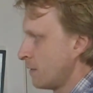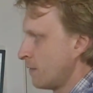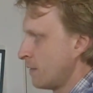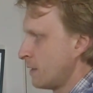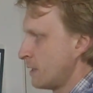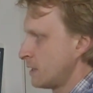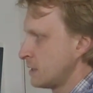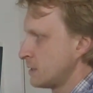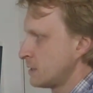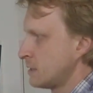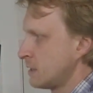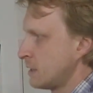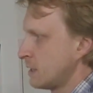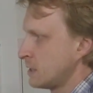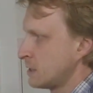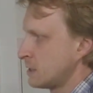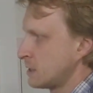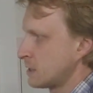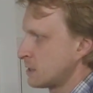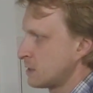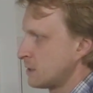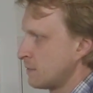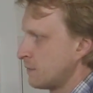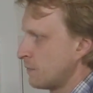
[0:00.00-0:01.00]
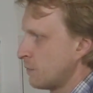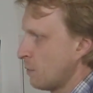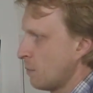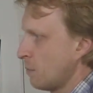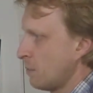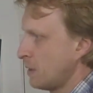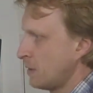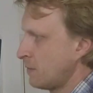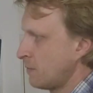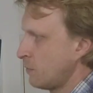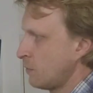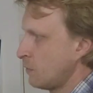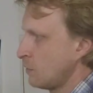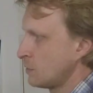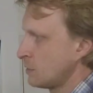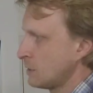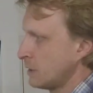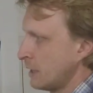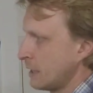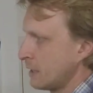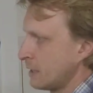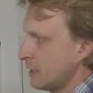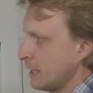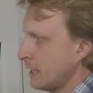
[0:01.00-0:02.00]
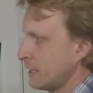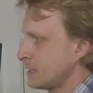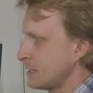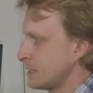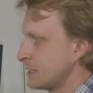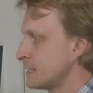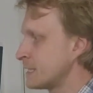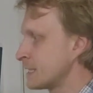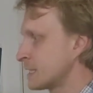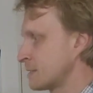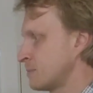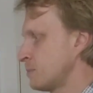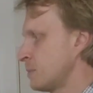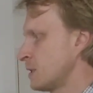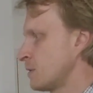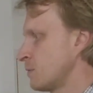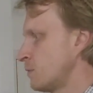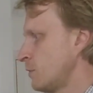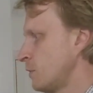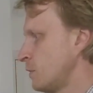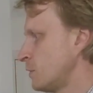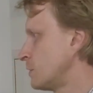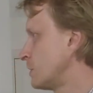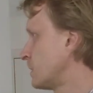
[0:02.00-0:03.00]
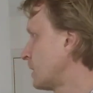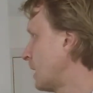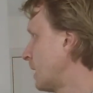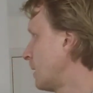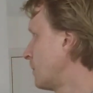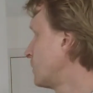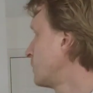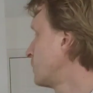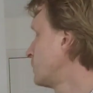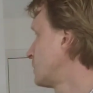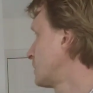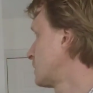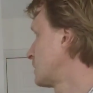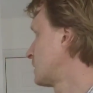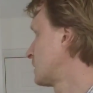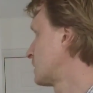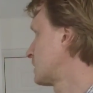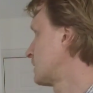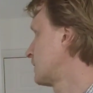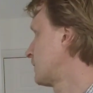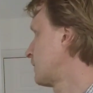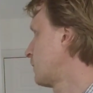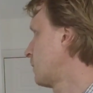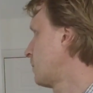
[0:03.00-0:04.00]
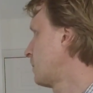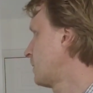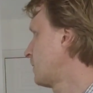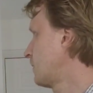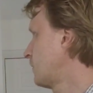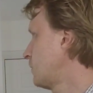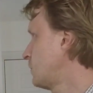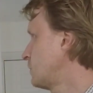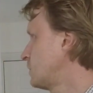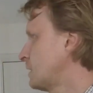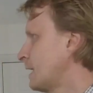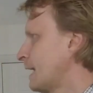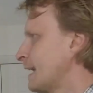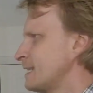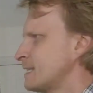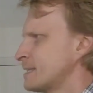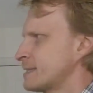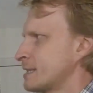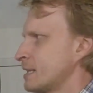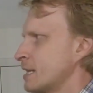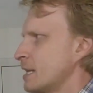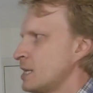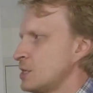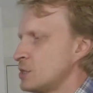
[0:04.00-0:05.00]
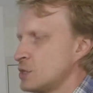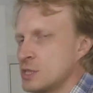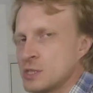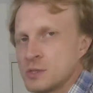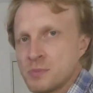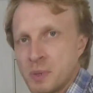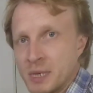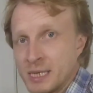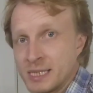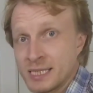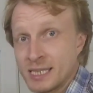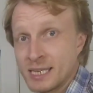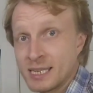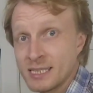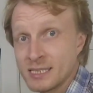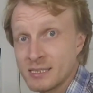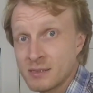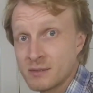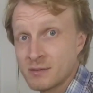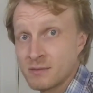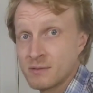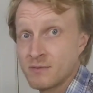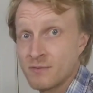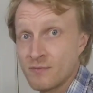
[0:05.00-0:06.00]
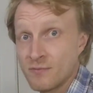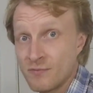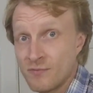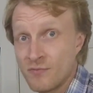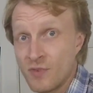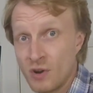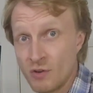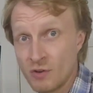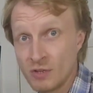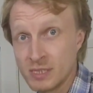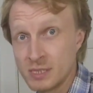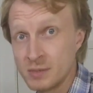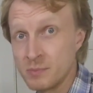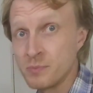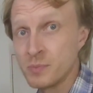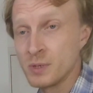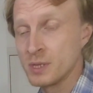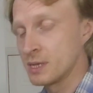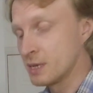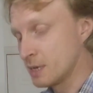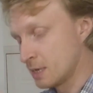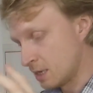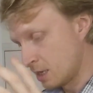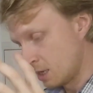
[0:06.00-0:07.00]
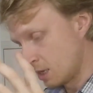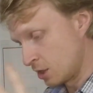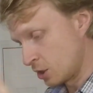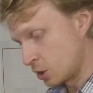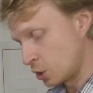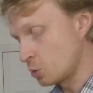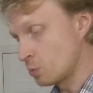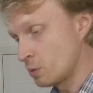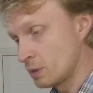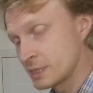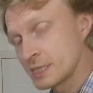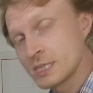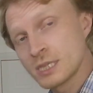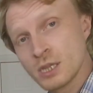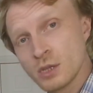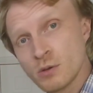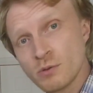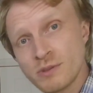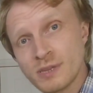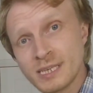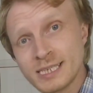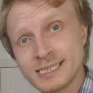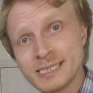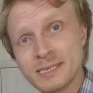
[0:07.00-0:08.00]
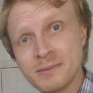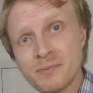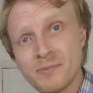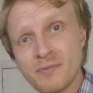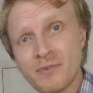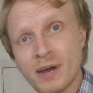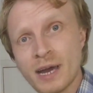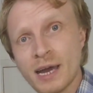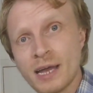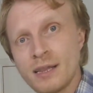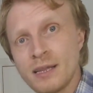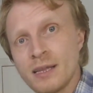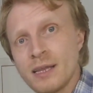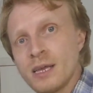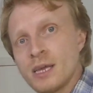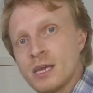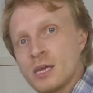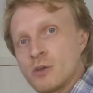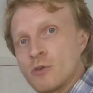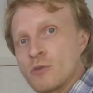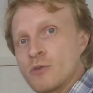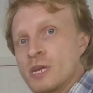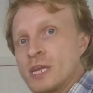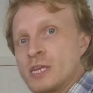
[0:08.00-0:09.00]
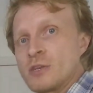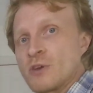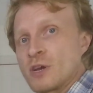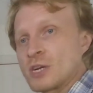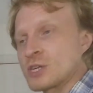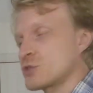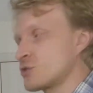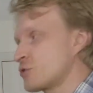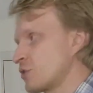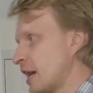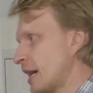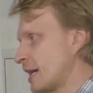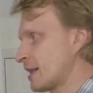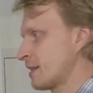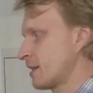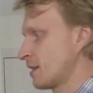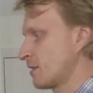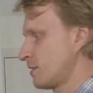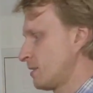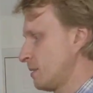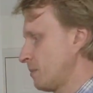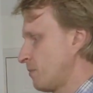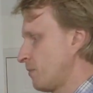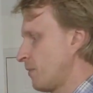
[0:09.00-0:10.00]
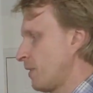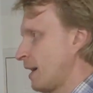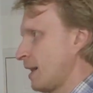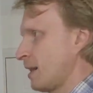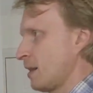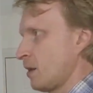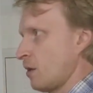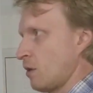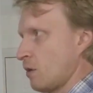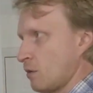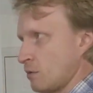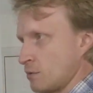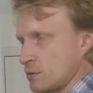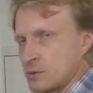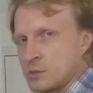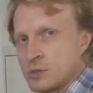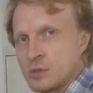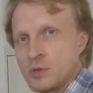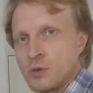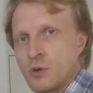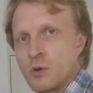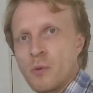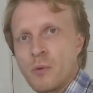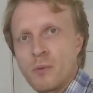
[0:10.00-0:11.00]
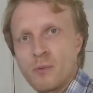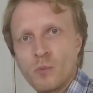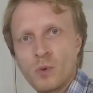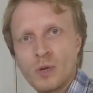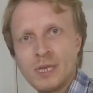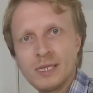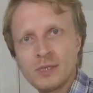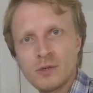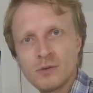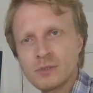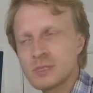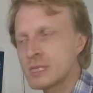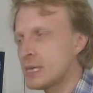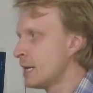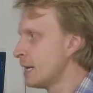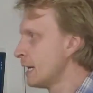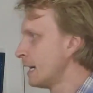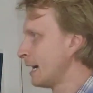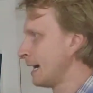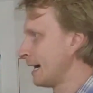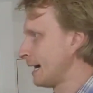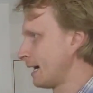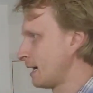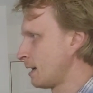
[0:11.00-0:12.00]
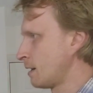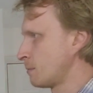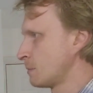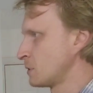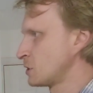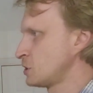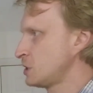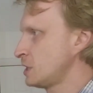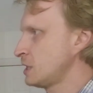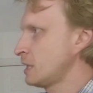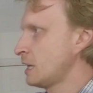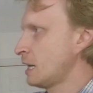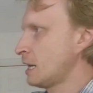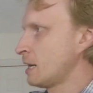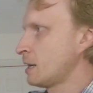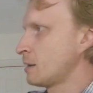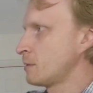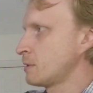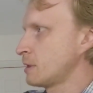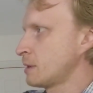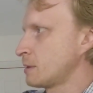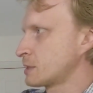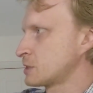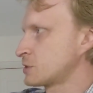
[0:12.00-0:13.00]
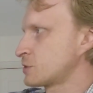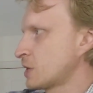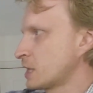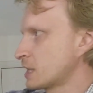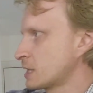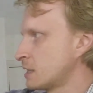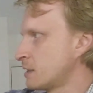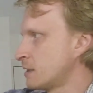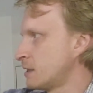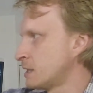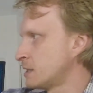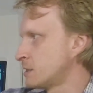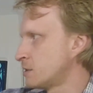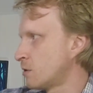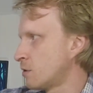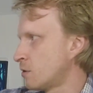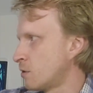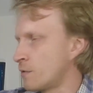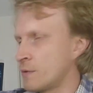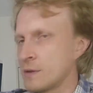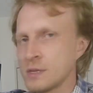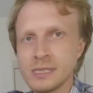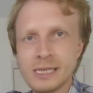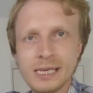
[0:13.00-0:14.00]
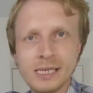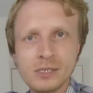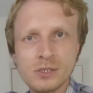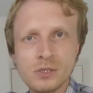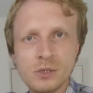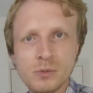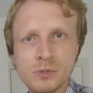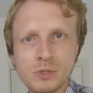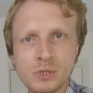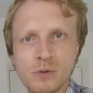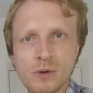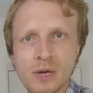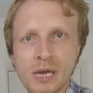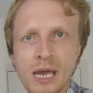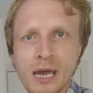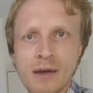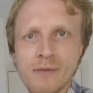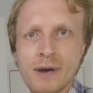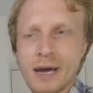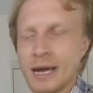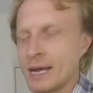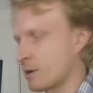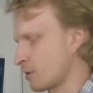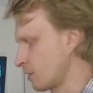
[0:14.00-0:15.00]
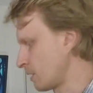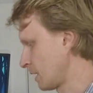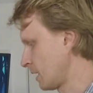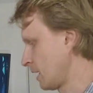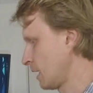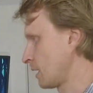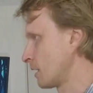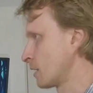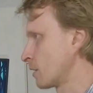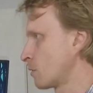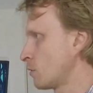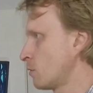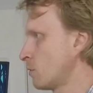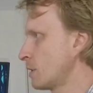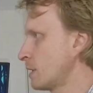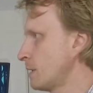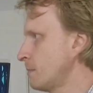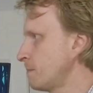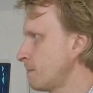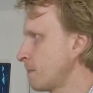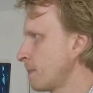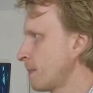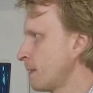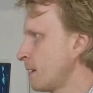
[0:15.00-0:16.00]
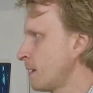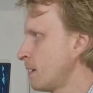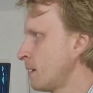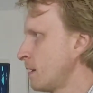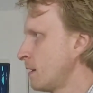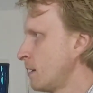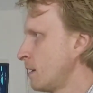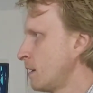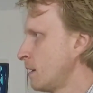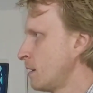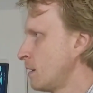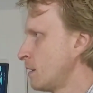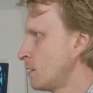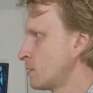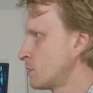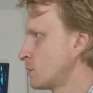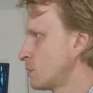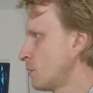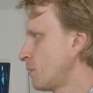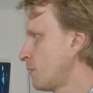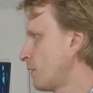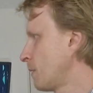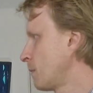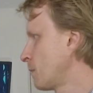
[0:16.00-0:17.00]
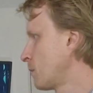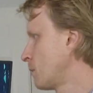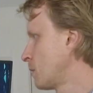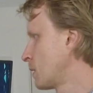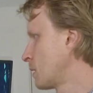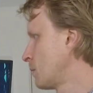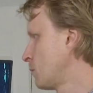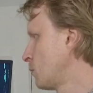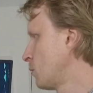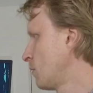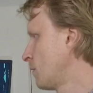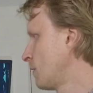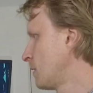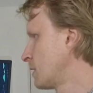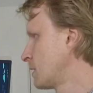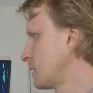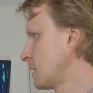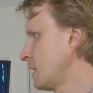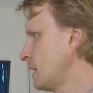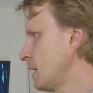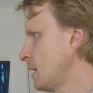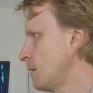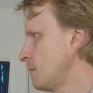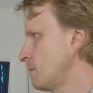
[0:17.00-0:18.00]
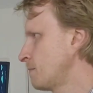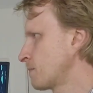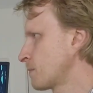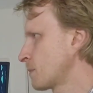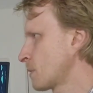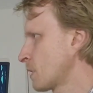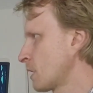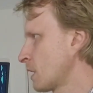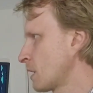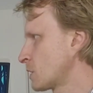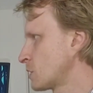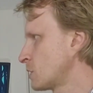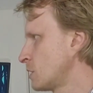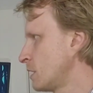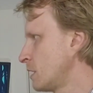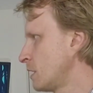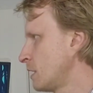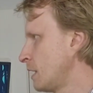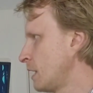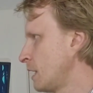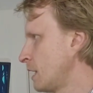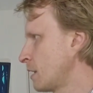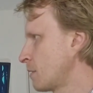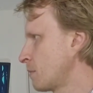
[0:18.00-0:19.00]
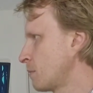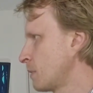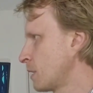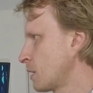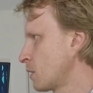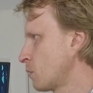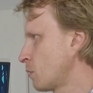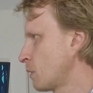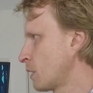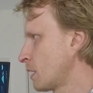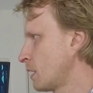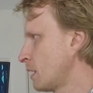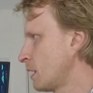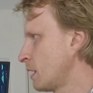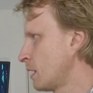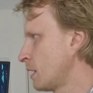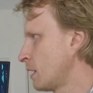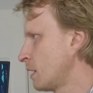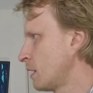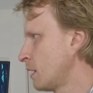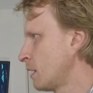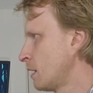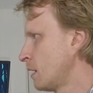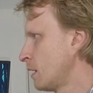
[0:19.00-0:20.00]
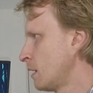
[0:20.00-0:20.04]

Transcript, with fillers: there is the 64-bit version and 86-bit version i'm using 64-bit version installation is basically very simple you will download the zip file. You need to extract that zip file onto your Windows uh, machine. I extracted this on the desktop, so I have icon here in the corner. So if I'm gonna move this here, actually let me quickly